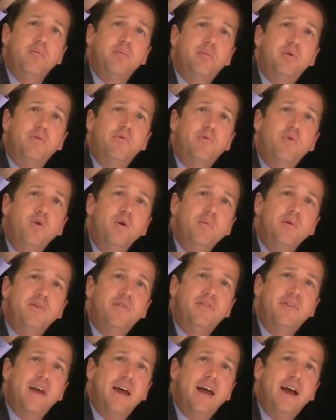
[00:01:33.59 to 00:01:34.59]

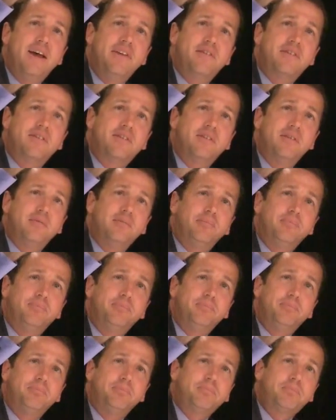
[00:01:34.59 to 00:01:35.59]
Performance tasks
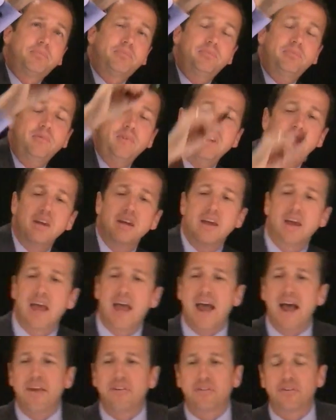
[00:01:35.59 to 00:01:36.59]

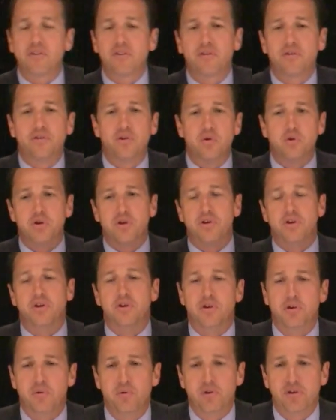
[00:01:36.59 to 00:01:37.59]
ask the student to
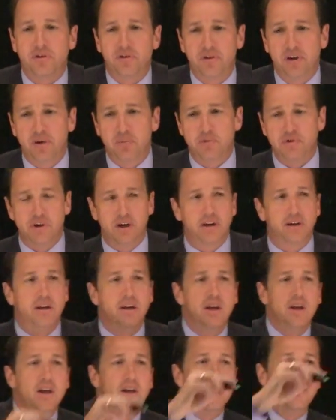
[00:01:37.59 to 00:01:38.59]
do the subject.
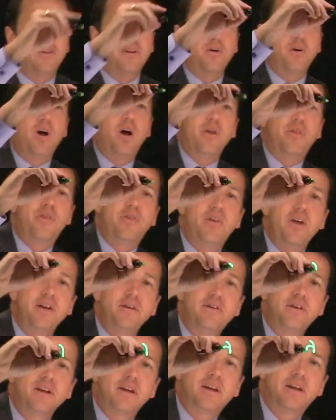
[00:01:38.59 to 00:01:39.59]
They're
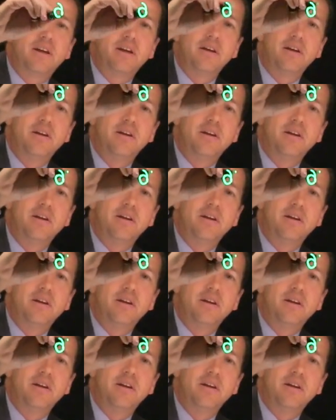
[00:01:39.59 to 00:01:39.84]
authentic.